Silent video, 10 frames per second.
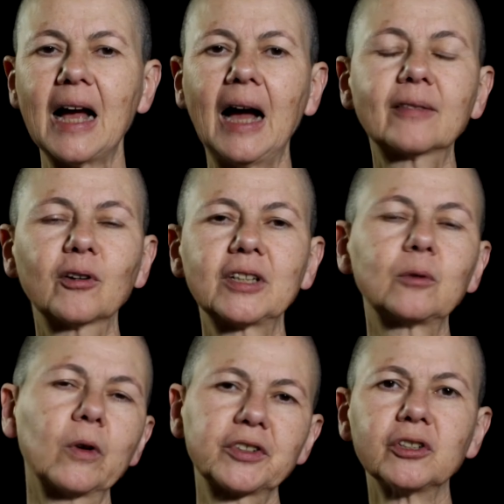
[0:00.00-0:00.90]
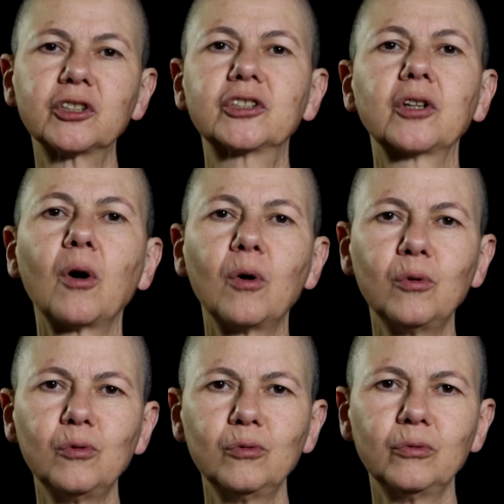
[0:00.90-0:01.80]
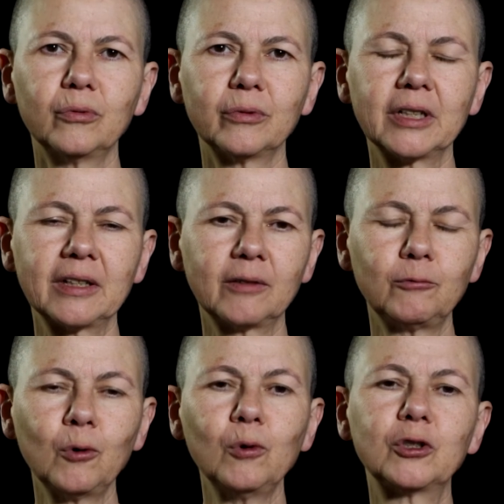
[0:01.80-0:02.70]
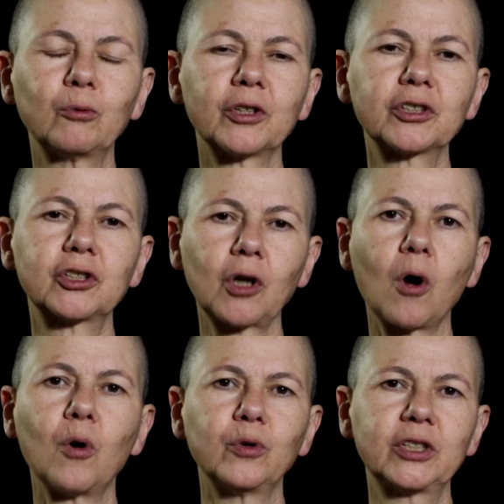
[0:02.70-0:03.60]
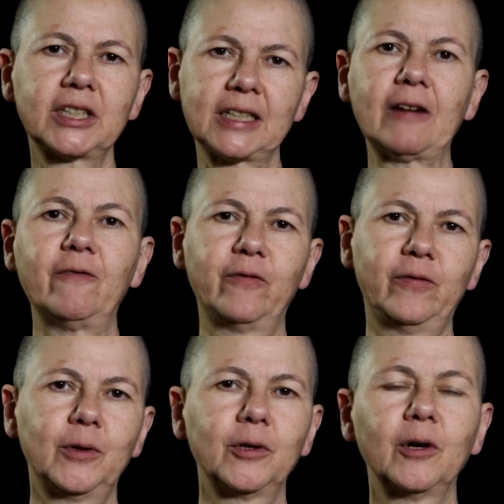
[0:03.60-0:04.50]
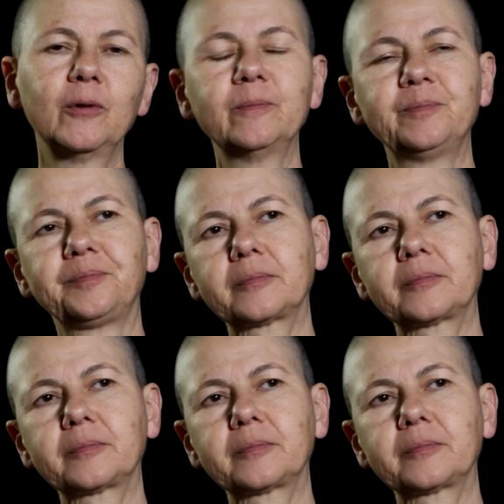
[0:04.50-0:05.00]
I thought it wasn't so, the rules were so stiff, you know.